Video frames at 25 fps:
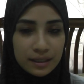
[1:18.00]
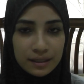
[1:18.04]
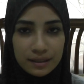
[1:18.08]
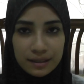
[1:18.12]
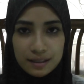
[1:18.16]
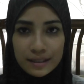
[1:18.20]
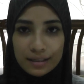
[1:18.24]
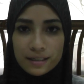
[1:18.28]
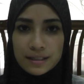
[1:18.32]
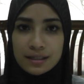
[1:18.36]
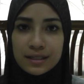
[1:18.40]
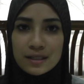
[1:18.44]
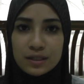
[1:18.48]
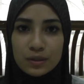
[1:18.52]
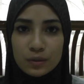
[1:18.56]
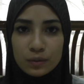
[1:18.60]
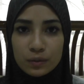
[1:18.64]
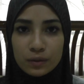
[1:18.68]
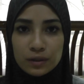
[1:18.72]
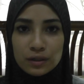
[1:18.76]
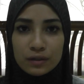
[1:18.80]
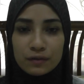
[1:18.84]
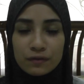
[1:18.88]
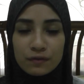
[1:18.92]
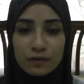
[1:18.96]
this is
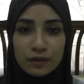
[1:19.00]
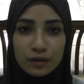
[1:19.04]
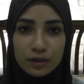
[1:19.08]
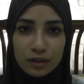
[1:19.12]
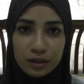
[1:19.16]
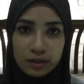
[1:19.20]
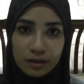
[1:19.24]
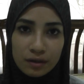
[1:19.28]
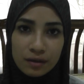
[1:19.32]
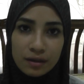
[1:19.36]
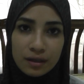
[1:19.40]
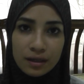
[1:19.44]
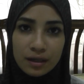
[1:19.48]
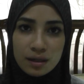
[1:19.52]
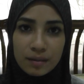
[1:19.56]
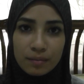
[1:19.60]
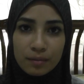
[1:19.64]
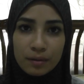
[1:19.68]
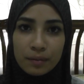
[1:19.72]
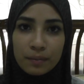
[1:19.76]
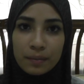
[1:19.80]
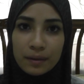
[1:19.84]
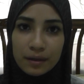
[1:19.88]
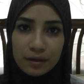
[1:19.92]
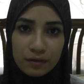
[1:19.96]
one of the good thing
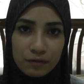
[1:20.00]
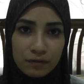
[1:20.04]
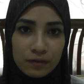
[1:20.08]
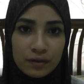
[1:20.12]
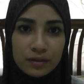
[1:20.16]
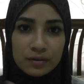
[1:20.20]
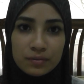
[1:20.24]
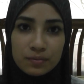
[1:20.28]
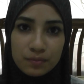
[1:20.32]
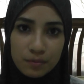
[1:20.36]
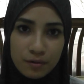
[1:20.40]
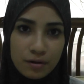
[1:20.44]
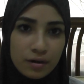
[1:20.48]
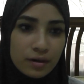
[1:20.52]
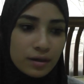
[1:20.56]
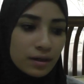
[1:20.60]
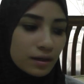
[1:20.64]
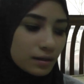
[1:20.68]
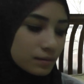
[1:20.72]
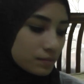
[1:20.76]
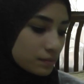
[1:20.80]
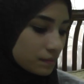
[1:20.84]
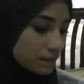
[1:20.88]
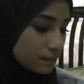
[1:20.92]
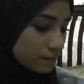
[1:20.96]
about Benefit
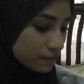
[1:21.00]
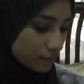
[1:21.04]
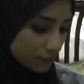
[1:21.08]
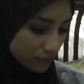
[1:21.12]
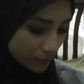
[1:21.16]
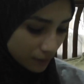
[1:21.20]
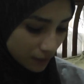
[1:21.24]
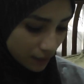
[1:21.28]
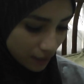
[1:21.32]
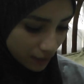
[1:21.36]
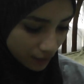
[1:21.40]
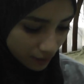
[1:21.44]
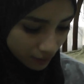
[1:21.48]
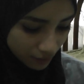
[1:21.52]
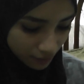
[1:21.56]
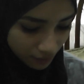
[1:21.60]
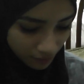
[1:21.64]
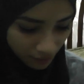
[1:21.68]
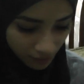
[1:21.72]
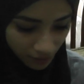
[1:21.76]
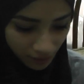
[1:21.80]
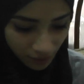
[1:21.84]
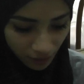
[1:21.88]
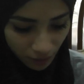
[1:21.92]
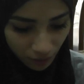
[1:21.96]
product.
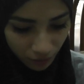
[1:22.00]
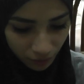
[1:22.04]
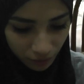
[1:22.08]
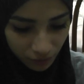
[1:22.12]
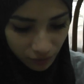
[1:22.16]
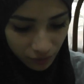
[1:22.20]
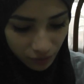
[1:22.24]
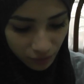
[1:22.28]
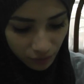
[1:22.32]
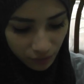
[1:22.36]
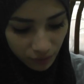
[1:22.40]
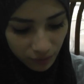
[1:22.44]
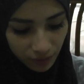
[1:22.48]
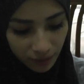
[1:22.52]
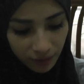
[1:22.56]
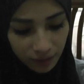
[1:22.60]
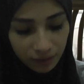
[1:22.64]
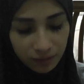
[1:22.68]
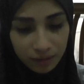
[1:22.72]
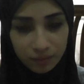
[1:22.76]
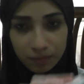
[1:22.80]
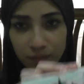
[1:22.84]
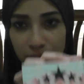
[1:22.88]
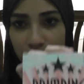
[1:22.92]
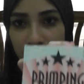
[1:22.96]
And also
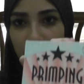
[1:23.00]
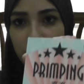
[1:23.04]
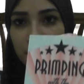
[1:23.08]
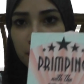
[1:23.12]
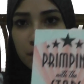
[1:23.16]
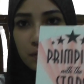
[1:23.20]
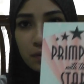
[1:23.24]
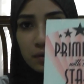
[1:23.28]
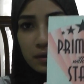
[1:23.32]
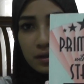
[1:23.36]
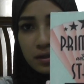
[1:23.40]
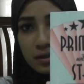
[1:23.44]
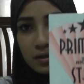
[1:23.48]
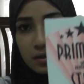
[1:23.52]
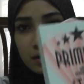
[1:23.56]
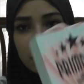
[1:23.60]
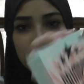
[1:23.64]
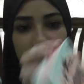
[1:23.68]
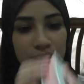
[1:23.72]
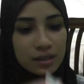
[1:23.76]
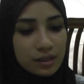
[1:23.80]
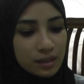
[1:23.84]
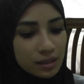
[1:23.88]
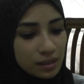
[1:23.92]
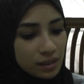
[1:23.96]
like the Primping with the
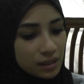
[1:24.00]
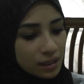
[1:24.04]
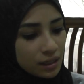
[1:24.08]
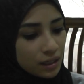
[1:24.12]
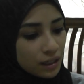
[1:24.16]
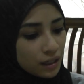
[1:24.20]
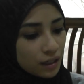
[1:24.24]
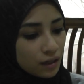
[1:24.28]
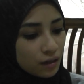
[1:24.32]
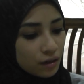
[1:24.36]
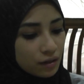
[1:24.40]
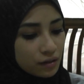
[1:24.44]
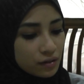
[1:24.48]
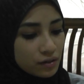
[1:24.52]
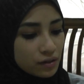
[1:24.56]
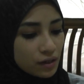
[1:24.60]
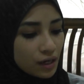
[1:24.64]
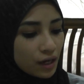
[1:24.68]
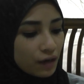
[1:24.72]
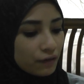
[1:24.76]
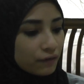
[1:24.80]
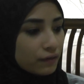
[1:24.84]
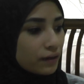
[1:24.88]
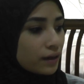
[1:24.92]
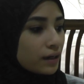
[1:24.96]
Stars, they also
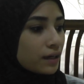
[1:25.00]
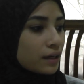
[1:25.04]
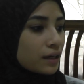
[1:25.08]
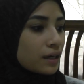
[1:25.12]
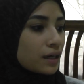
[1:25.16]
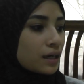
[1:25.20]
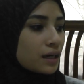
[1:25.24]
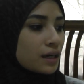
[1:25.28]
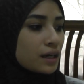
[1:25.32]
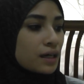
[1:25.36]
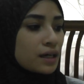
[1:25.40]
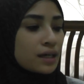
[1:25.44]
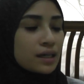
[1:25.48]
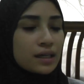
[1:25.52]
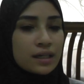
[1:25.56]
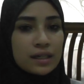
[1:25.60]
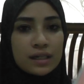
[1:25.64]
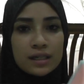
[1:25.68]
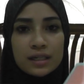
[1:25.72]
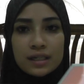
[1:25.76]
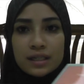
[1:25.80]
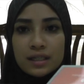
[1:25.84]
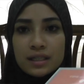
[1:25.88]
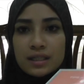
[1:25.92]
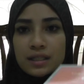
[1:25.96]
have like
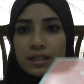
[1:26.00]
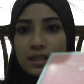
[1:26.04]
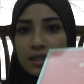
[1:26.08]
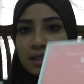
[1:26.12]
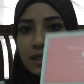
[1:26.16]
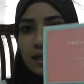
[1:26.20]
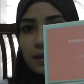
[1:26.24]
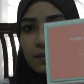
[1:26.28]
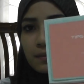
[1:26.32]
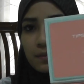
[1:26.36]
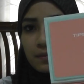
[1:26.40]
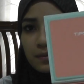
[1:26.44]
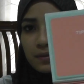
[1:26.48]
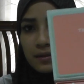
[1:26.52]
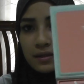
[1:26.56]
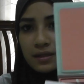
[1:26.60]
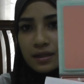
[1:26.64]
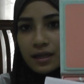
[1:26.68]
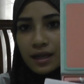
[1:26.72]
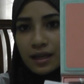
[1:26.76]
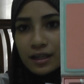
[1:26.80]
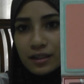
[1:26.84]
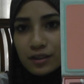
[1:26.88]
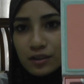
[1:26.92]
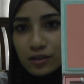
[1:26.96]
tips
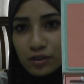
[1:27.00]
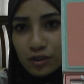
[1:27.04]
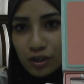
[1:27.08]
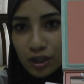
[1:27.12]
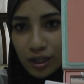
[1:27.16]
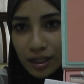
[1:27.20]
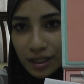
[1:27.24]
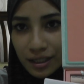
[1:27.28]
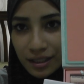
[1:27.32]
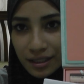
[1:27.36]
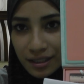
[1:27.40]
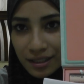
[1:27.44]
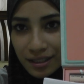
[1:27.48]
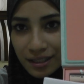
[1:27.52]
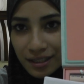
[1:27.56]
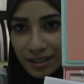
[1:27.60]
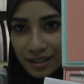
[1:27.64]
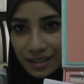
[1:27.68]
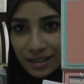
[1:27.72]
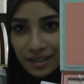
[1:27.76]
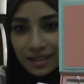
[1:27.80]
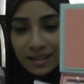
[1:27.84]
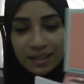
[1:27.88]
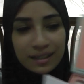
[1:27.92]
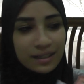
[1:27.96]
and
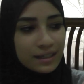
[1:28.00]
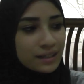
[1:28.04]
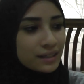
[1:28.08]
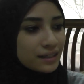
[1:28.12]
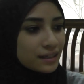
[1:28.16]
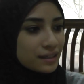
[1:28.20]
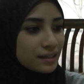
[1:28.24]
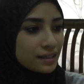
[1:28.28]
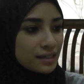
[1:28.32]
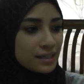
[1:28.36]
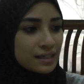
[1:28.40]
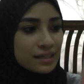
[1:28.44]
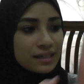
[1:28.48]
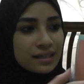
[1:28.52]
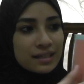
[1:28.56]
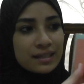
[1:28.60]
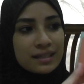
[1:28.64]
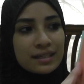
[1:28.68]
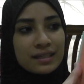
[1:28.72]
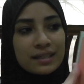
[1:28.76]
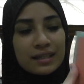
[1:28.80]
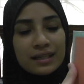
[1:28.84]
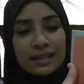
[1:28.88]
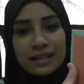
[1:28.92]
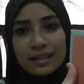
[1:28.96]
tricks like
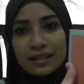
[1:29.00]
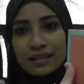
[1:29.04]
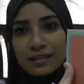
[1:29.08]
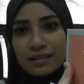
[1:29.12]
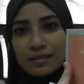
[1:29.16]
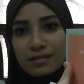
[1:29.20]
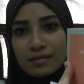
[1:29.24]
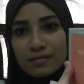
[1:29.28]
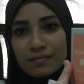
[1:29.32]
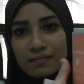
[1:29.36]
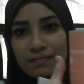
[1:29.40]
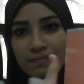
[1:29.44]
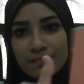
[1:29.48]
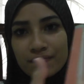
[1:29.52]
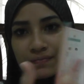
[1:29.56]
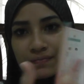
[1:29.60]
this and